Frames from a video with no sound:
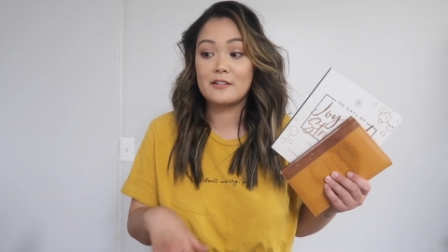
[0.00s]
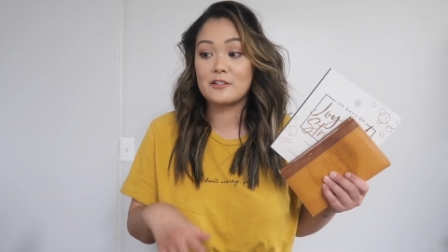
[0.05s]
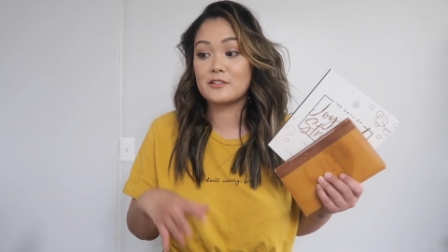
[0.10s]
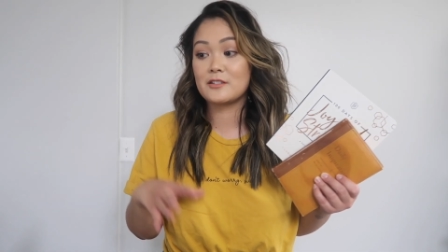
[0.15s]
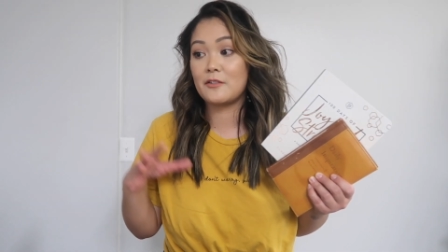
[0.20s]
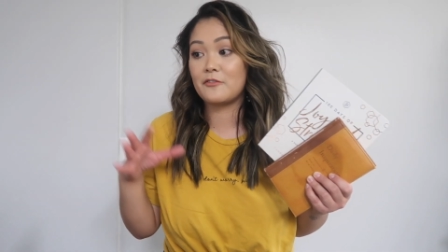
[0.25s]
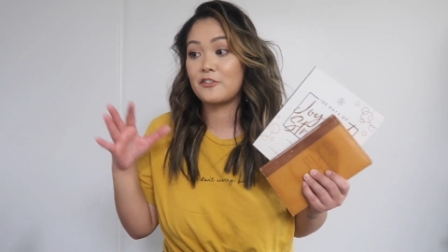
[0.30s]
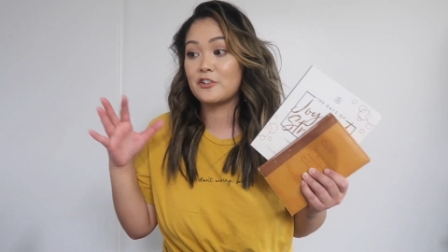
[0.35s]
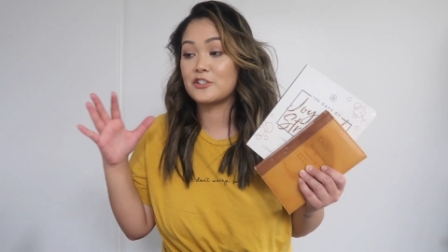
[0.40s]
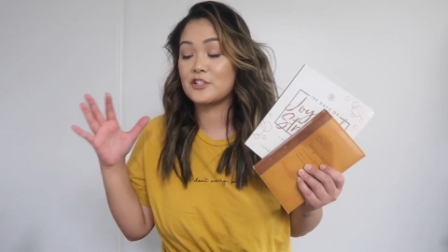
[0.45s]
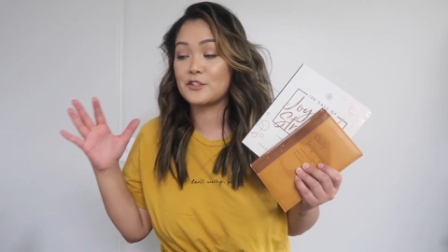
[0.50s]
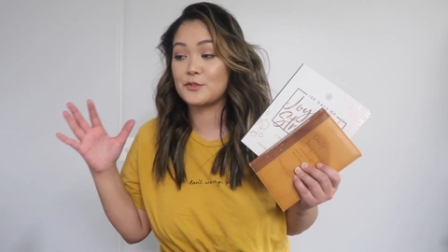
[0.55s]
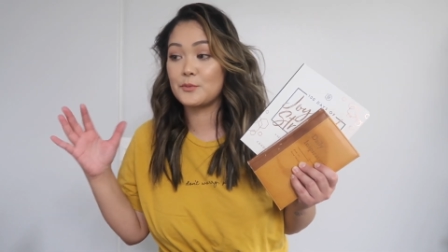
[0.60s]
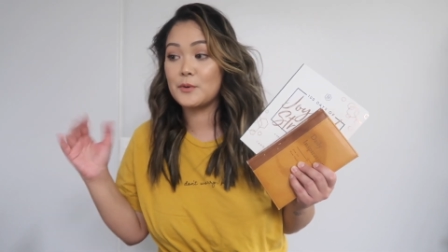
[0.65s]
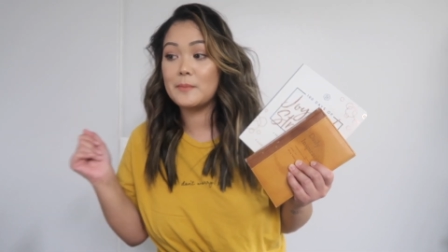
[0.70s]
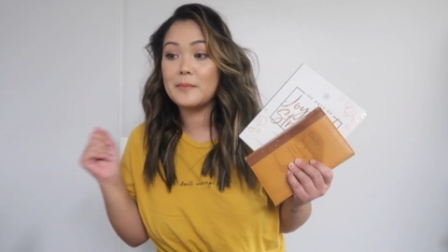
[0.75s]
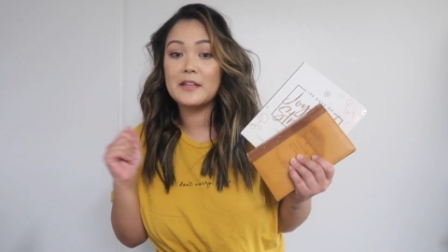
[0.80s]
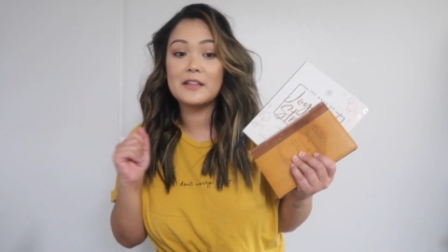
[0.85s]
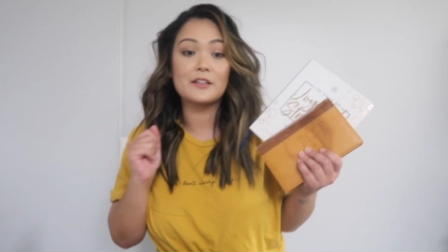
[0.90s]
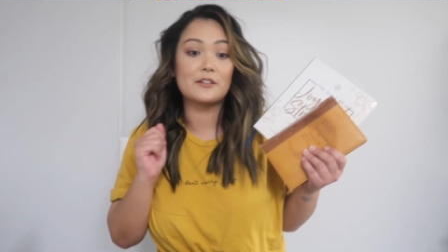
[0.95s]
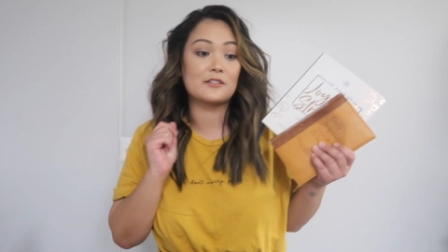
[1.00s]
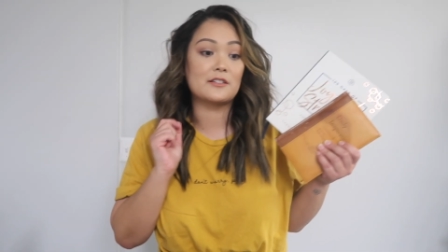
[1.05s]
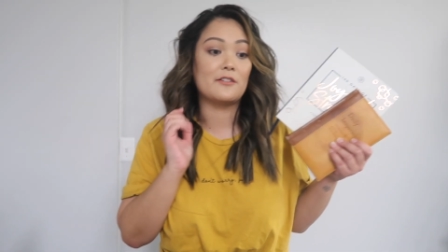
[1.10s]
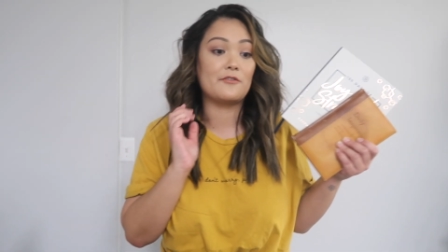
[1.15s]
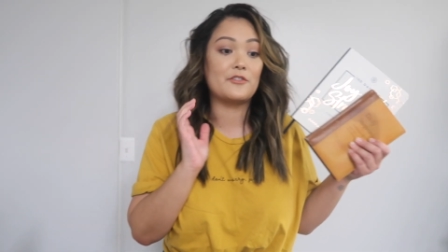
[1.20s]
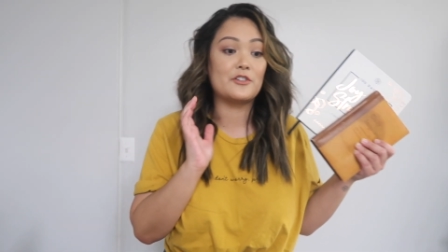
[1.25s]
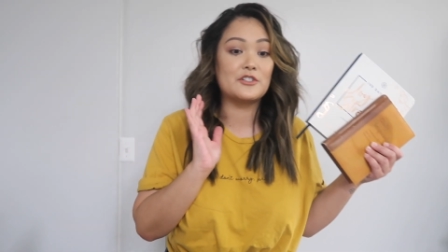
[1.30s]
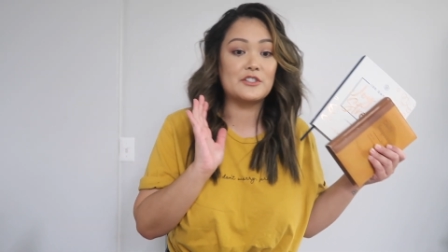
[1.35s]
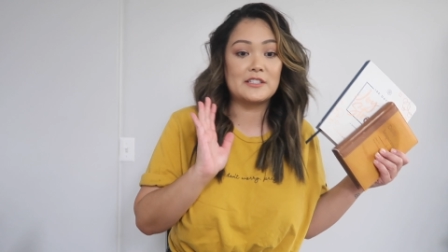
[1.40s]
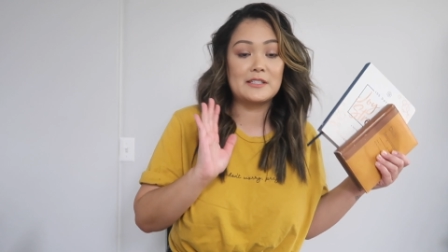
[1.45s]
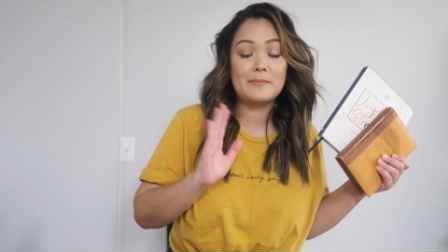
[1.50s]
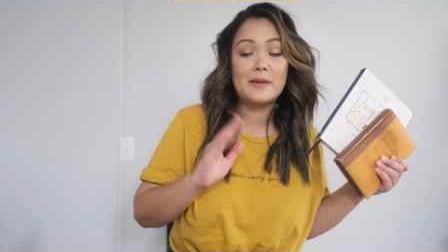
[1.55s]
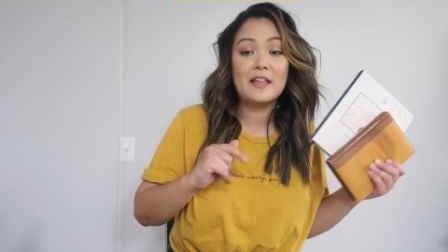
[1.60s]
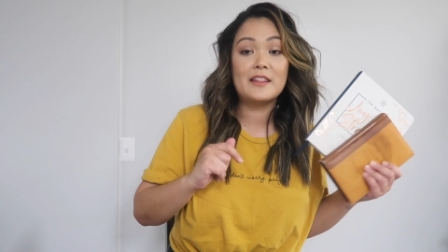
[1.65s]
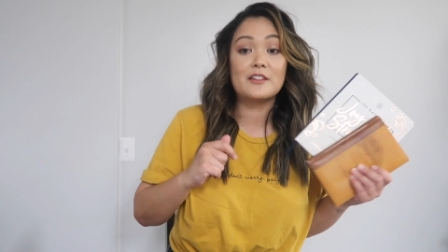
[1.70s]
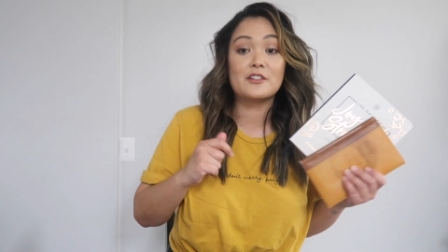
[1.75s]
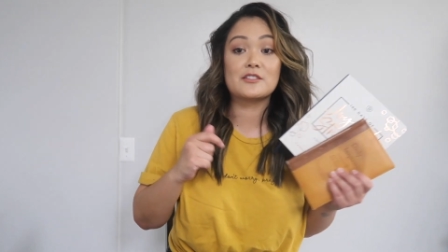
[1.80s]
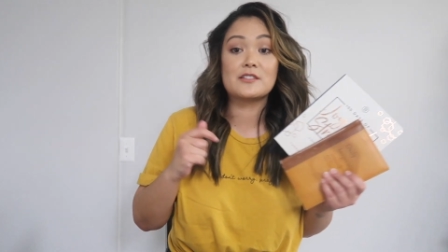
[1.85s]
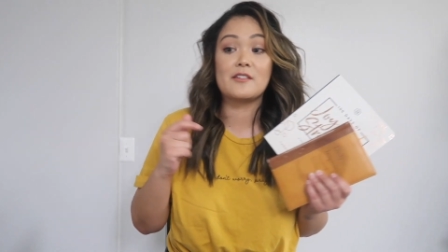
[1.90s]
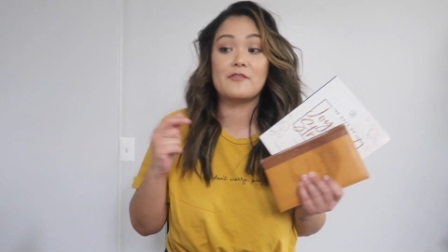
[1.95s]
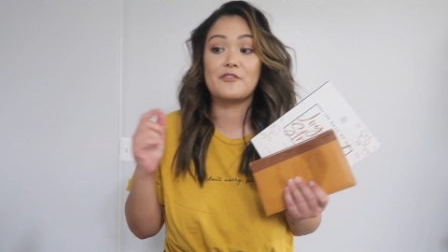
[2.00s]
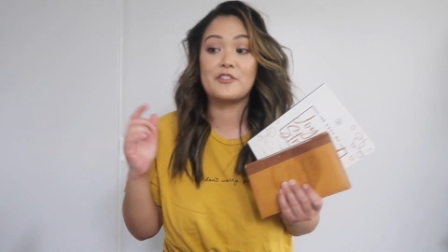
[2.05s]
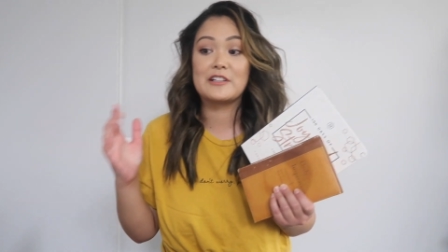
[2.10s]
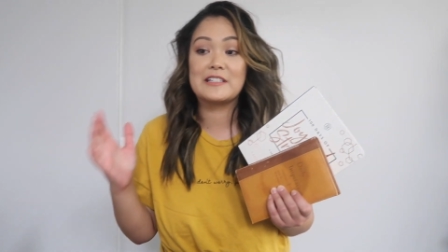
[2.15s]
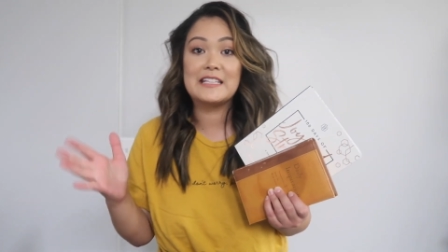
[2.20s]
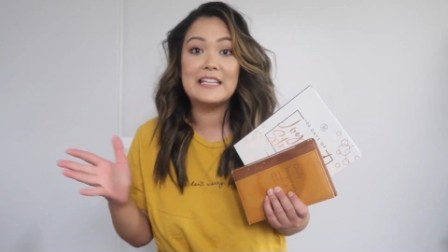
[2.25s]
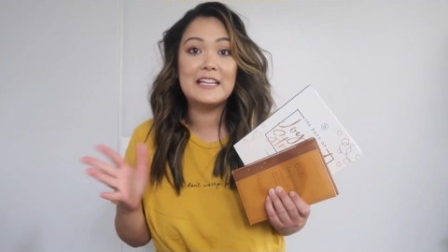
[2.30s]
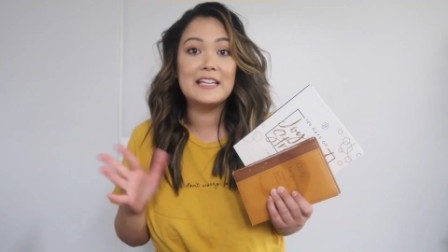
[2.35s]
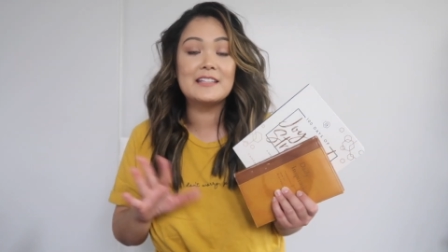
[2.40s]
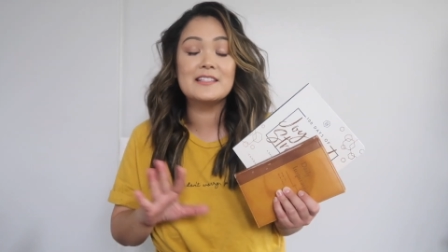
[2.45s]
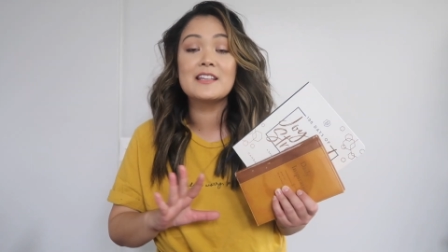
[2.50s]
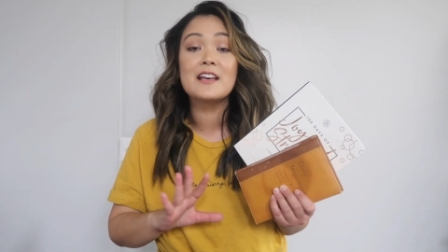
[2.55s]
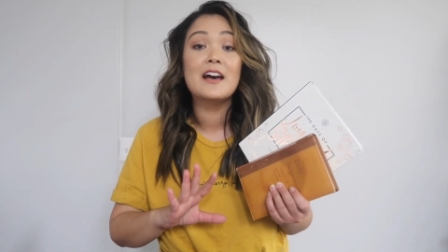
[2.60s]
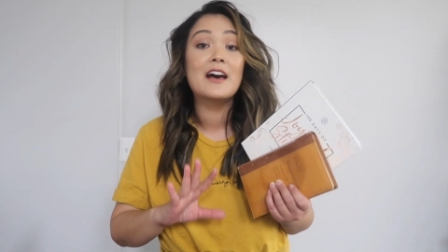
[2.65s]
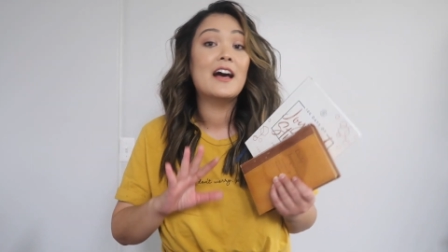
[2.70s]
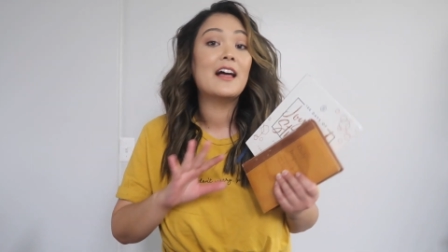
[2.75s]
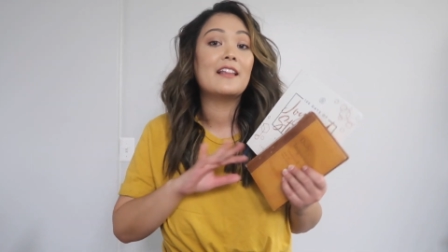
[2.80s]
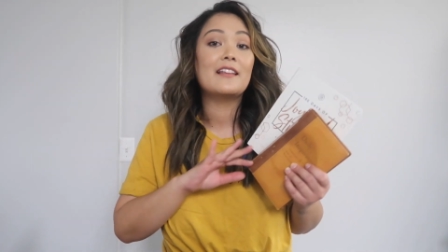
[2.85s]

There's some for just women, there's some for just men, there's some for teens.